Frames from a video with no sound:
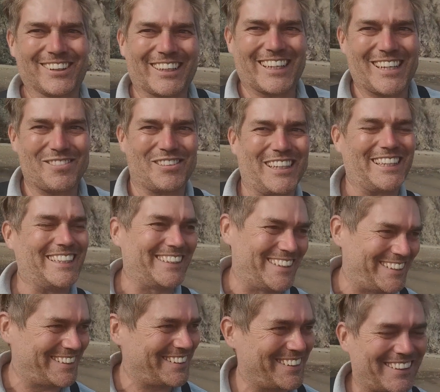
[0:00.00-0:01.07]
Good
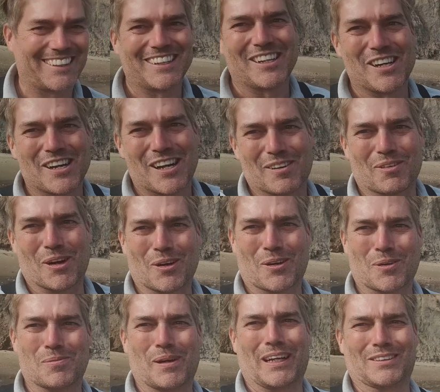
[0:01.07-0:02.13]
evening.
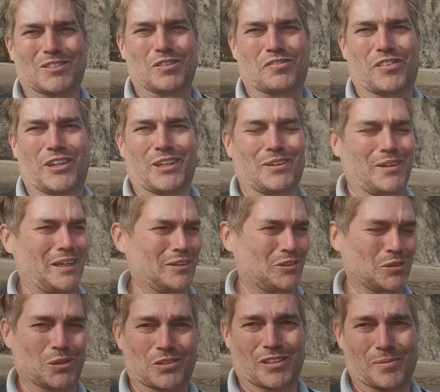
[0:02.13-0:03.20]
Welcome back to Frugal
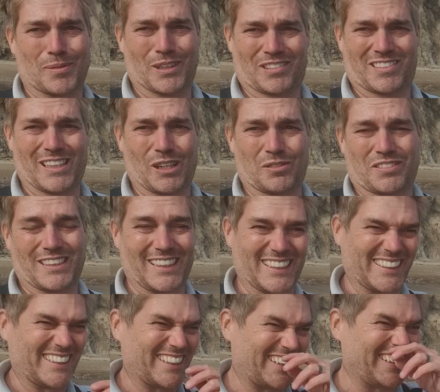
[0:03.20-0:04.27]
Outdoors and myself,
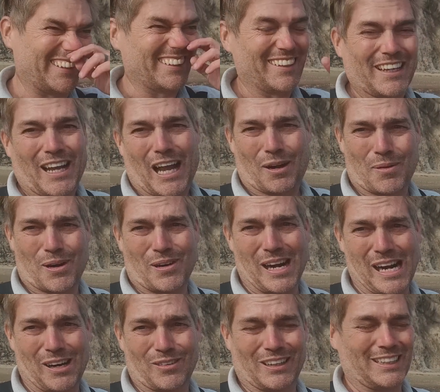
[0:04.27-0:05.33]
Dylan. And we're
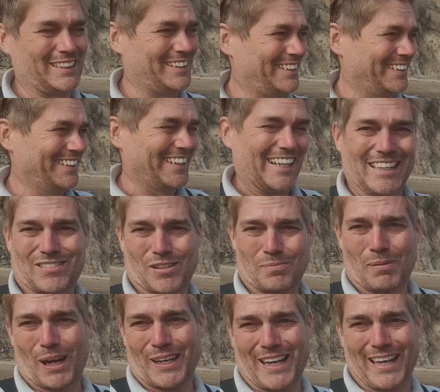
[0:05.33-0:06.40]
out. It's
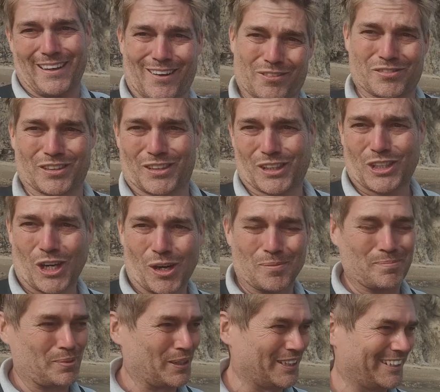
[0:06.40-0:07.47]
the Monday after the
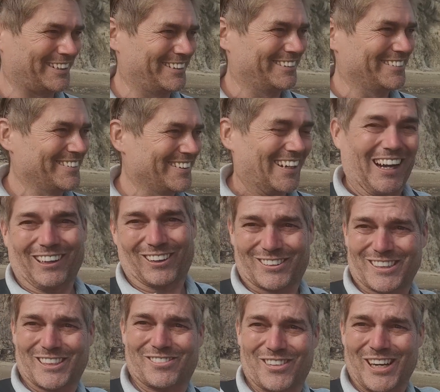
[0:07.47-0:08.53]
comp, and I
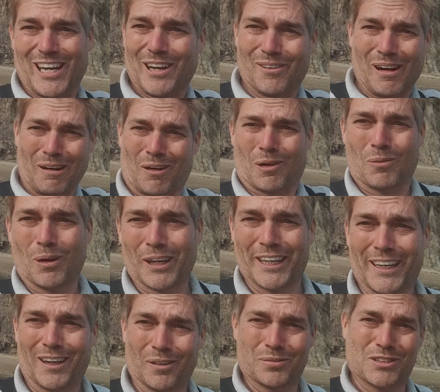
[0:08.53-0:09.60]
did really well. I won
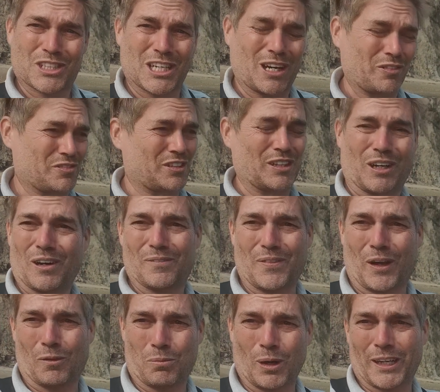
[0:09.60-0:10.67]
it. I was chuffed.
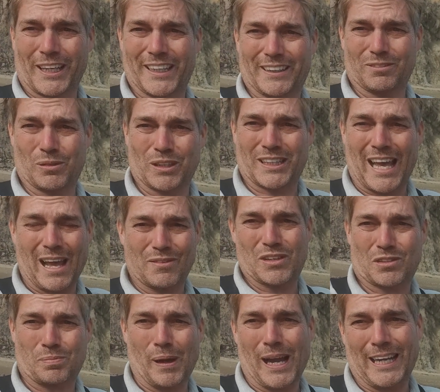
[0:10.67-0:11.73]
I won it with the
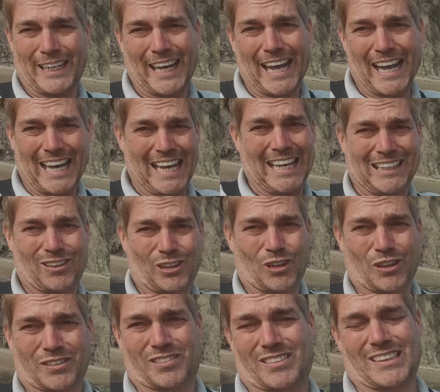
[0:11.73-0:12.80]
heaviest bag, and I
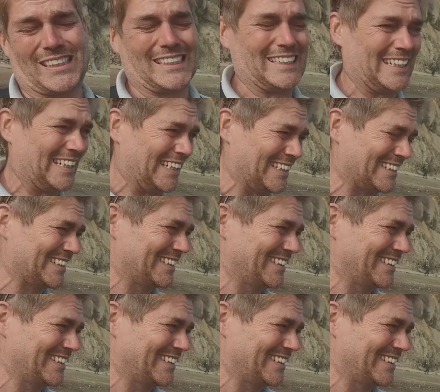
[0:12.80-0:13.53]
got the